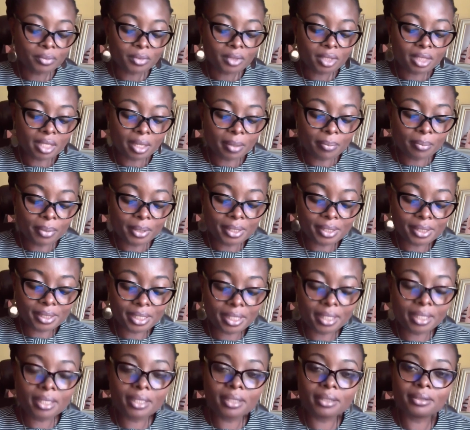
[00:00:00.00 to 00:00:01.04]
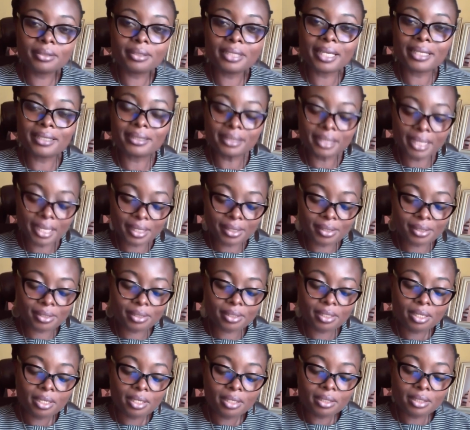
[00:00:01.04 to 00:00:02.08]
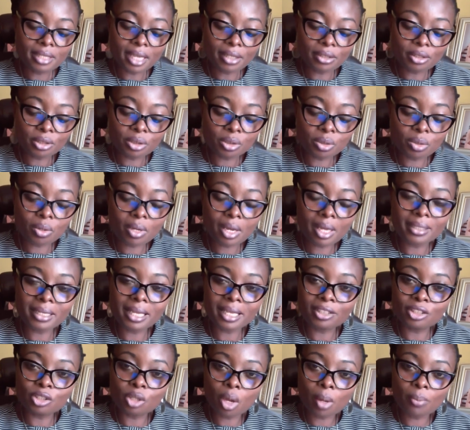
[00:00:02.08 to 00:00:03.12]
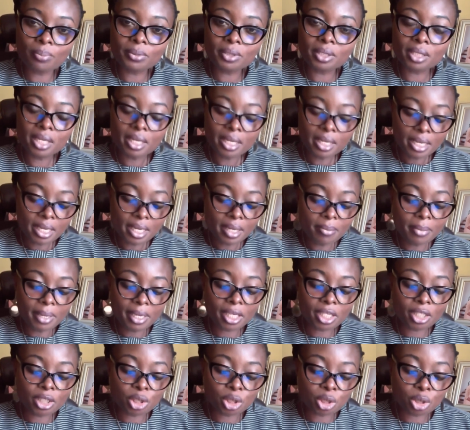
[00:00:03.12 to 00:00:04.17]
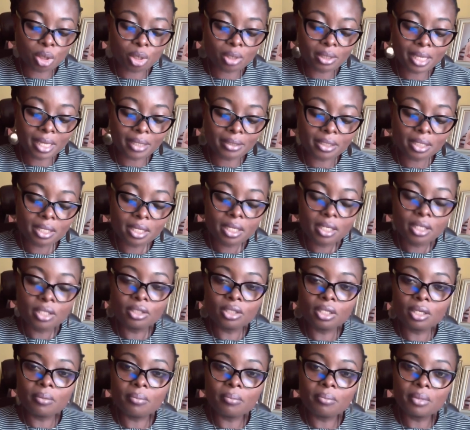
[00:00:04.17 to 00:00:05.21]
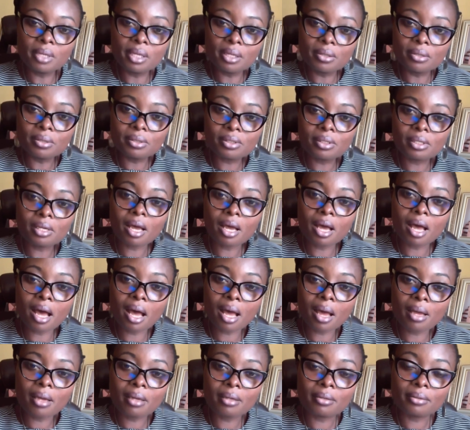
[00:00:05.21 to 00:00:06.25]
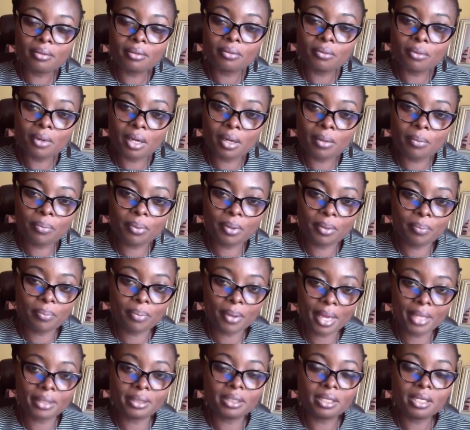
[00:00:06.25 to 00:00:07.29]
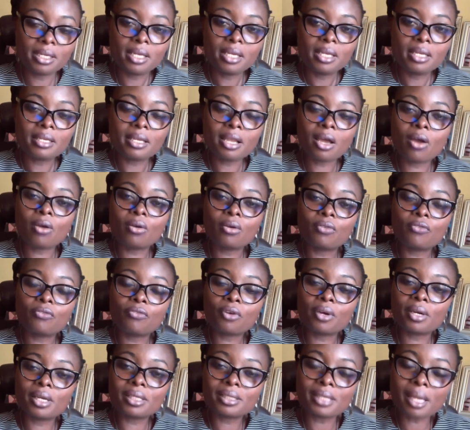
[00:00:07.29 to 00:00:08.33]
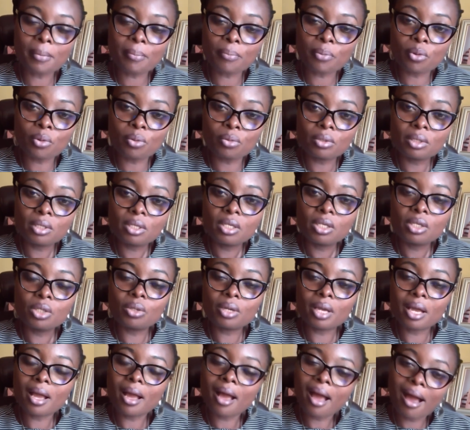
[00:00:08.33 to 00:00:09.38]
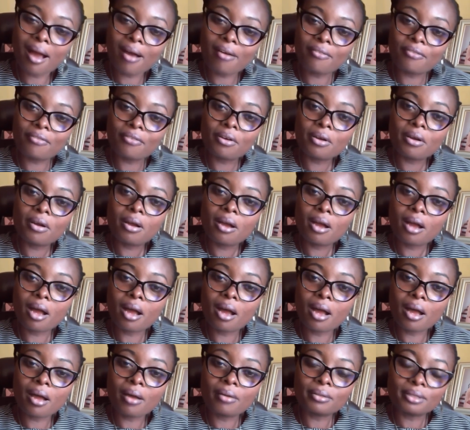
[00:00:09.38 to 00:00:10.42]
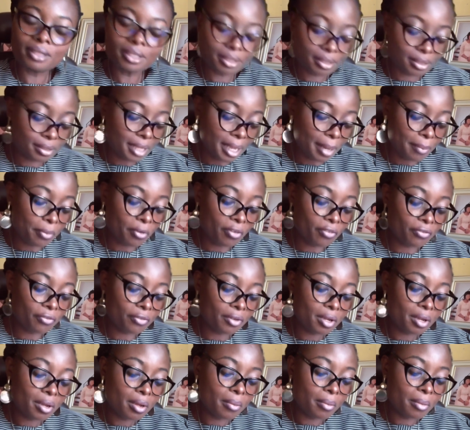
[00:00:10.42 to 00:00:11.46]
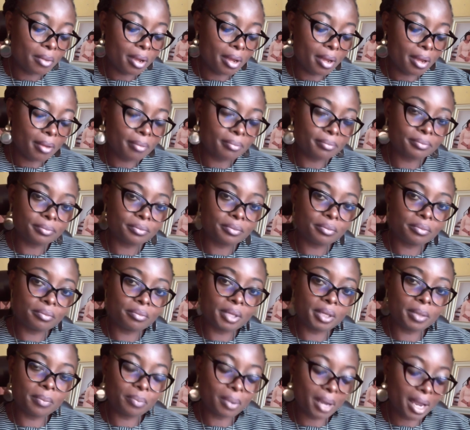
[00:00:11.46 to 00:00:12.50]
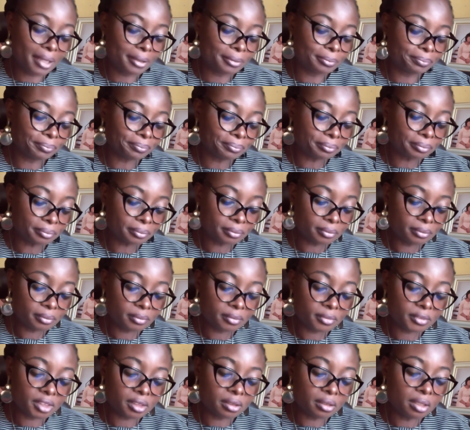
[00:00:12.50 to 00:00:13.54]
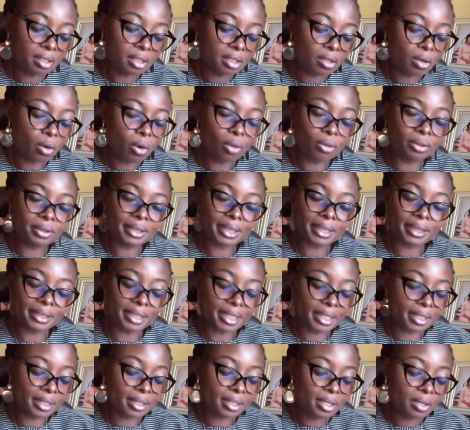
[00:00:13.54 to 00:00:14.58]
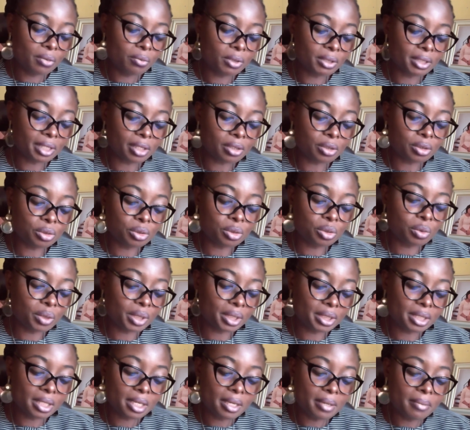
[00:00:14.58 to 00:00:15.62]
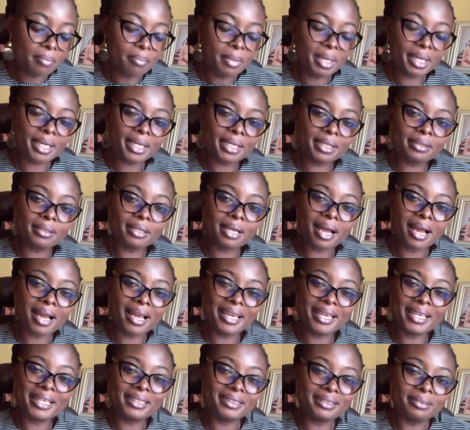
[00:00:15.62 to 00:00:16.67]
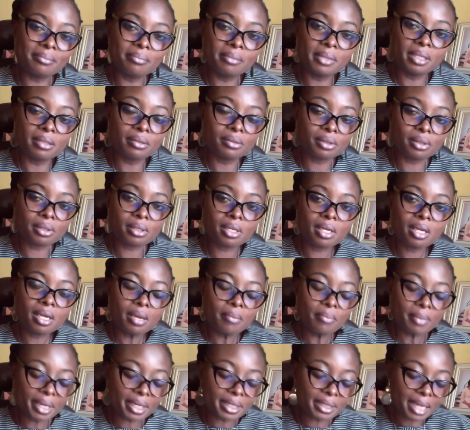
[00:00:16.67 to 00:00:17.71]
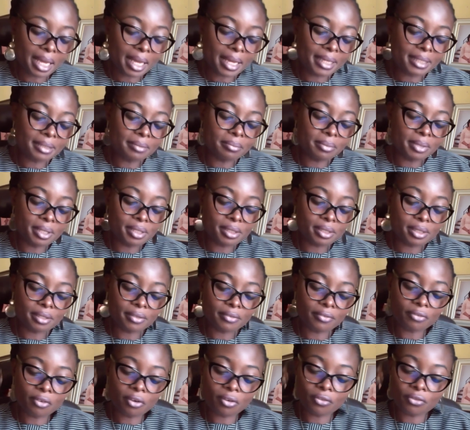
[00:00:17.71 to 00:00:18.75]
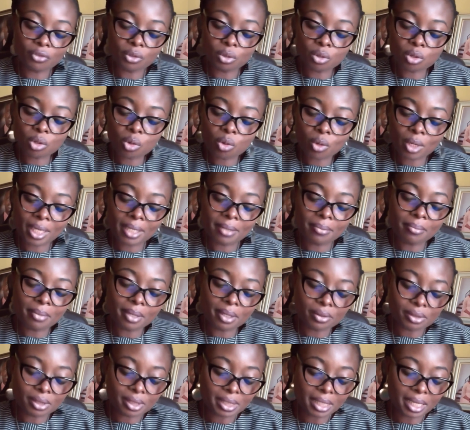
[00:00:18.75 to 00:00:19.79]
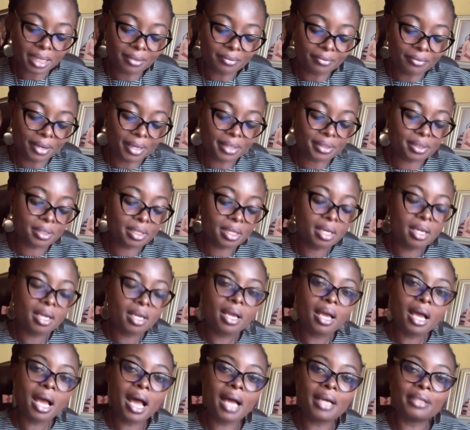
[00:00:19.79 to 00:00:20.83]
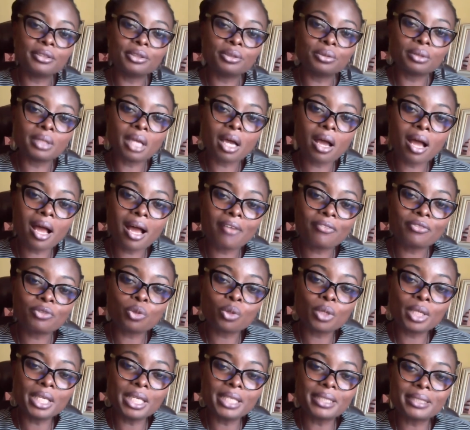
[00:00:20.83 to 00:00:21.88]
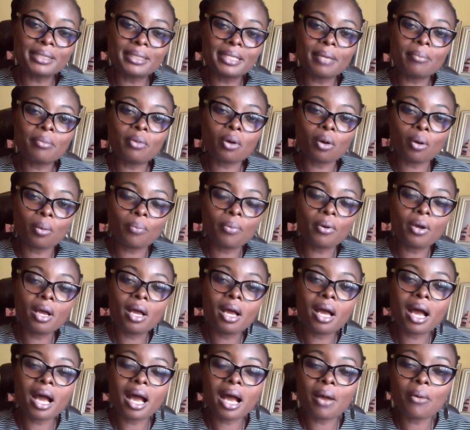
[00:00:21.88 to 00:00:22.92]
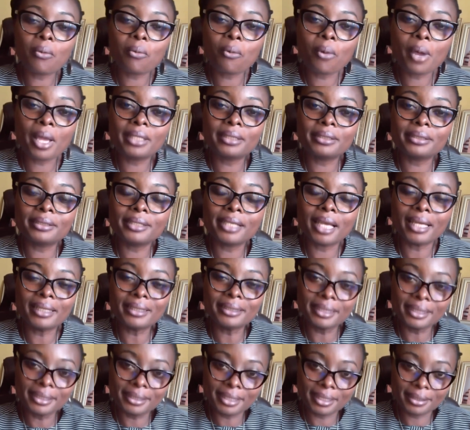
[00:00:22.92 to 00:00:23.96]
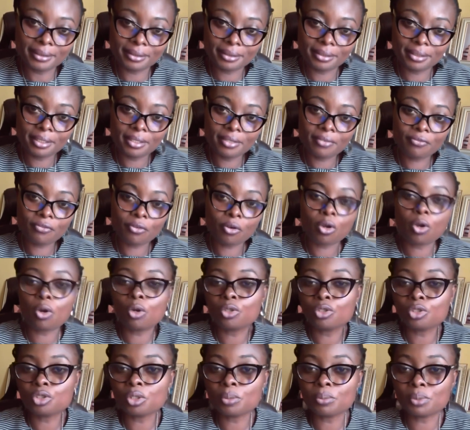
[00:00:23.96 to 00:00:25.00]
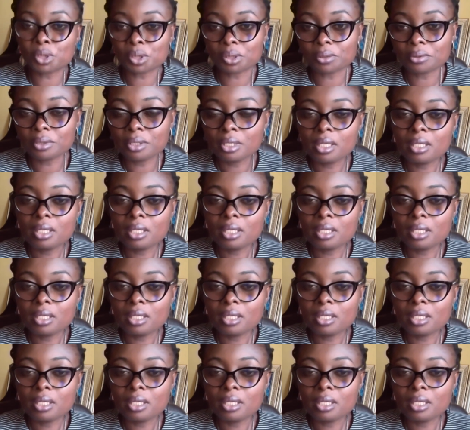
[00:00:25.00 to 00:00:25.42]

the basic techniques that you can adopt in making sure that the meals are well prepared. Now, for example, you can have this type of um, meal plan or technique which has to do with making ahead meals. Making ahead meals involve you cooking meals in advance, and you now have to heat them up when they are needed for consumption.